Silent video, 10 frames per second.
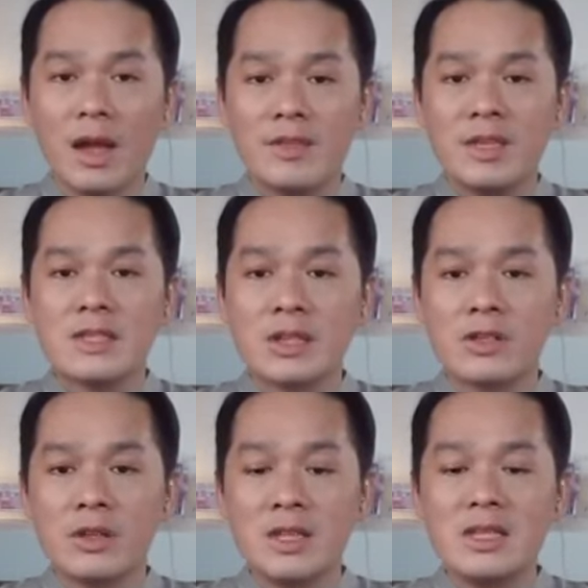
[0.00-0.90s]
And these
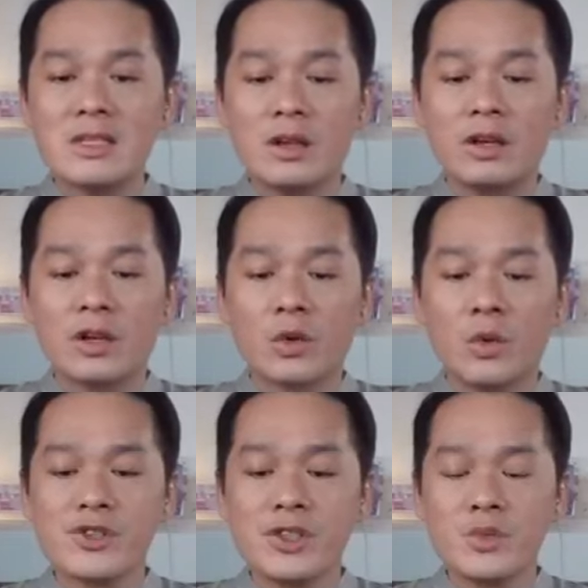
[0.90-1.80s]
are
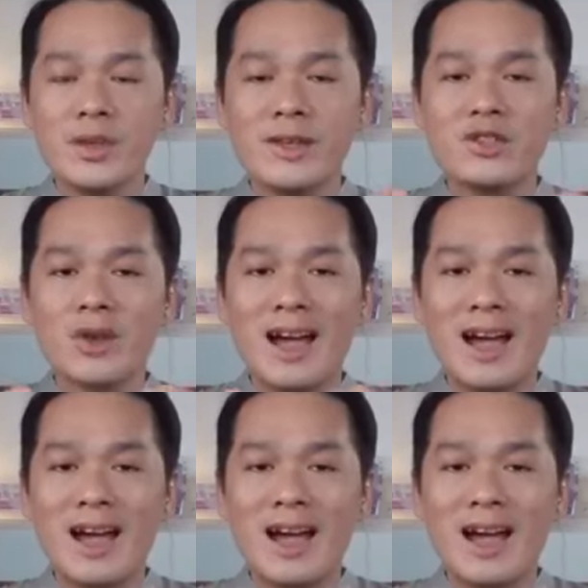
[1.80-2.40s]
questions we need to